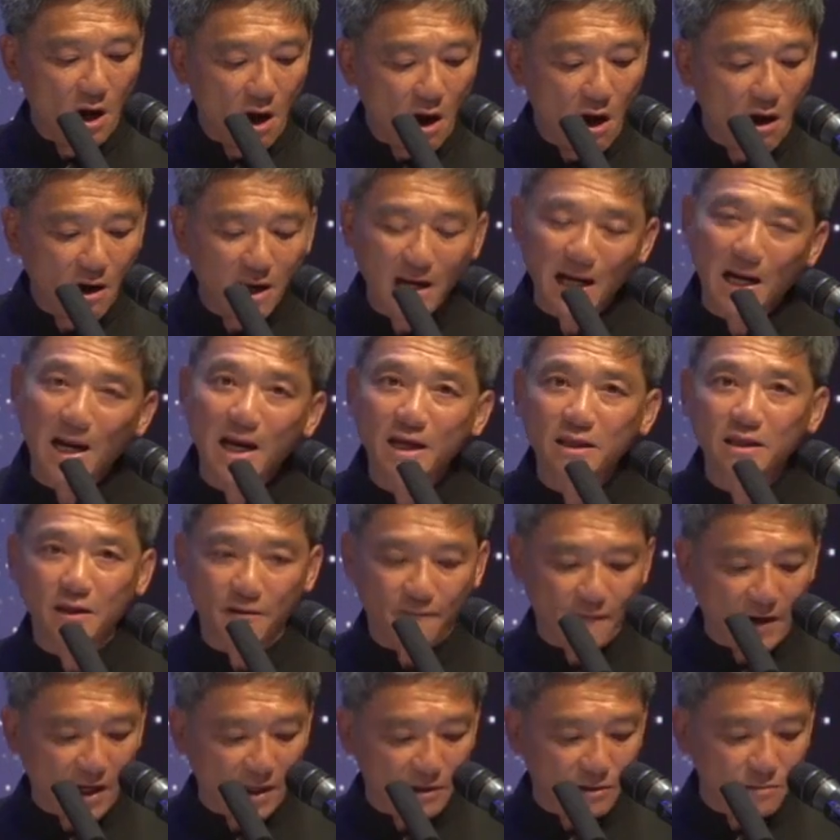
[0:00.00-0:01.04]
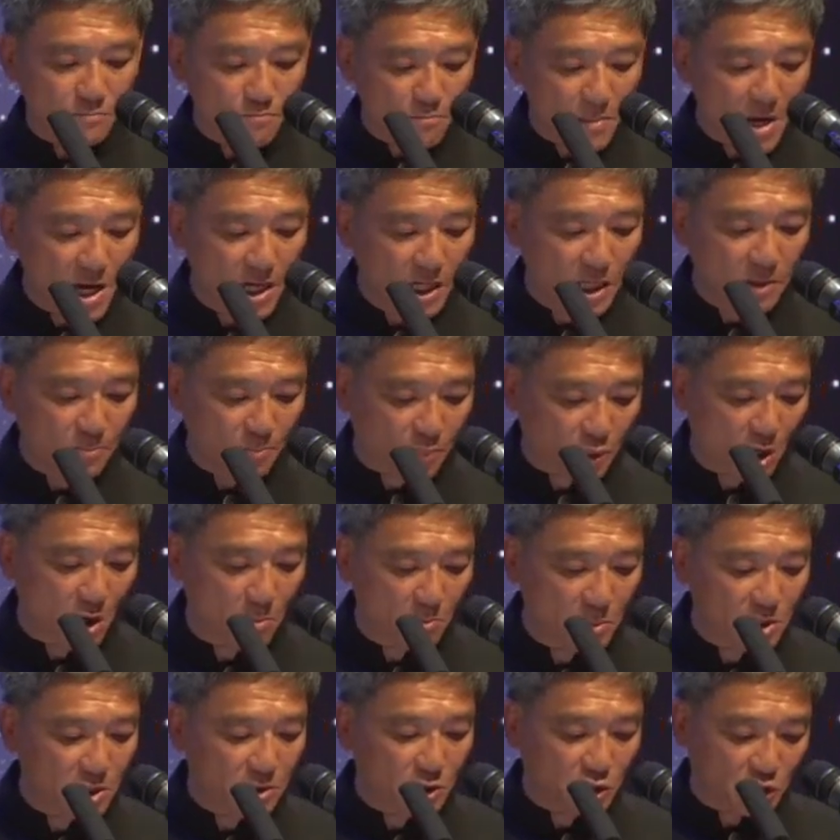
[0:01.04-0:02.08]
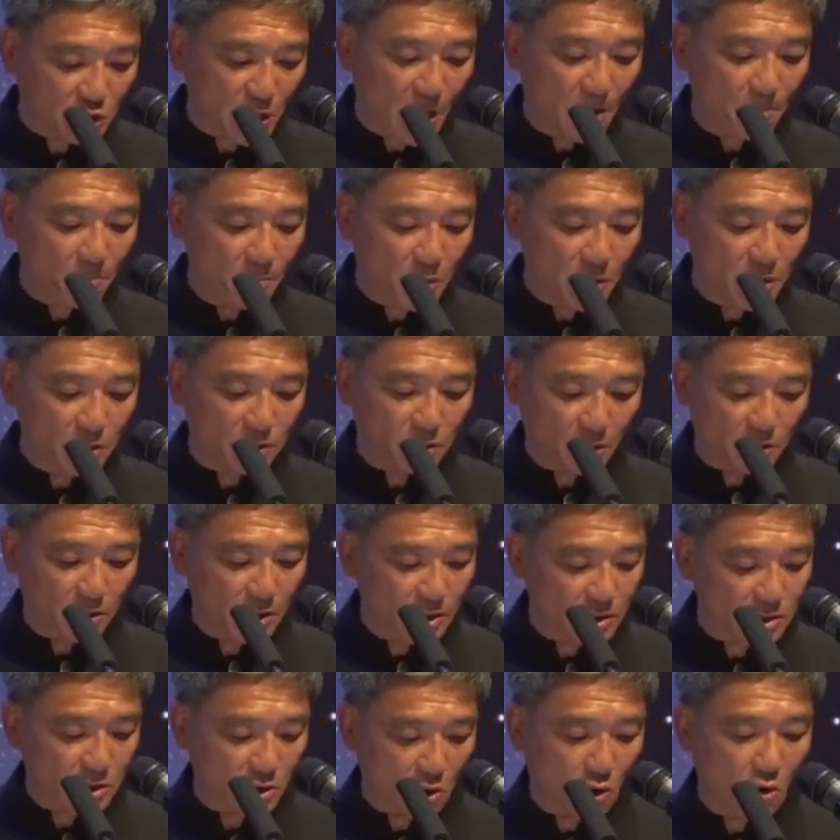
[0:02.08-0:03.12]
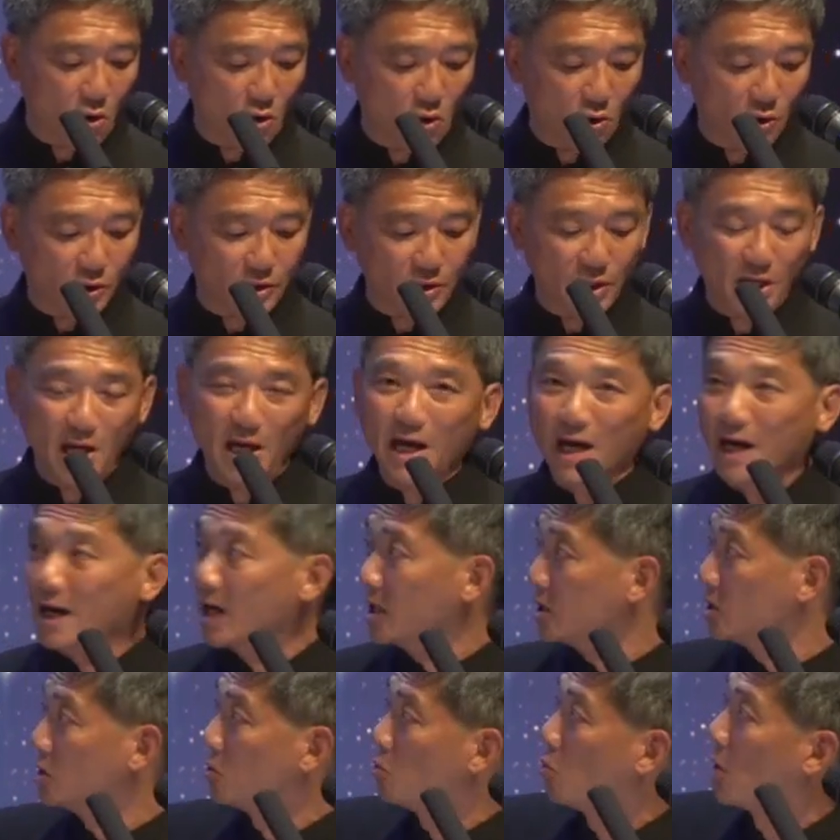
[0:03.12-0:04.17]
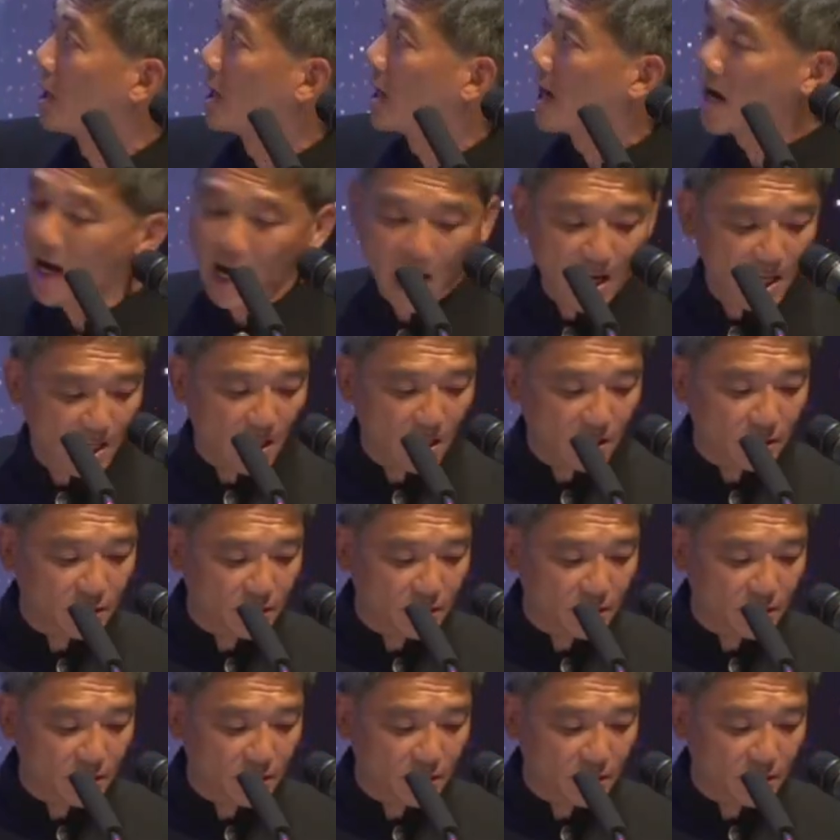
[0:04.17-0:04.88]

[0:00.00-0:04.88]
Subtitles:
Our collective has many prominent champions on this cause, and I just want to highlight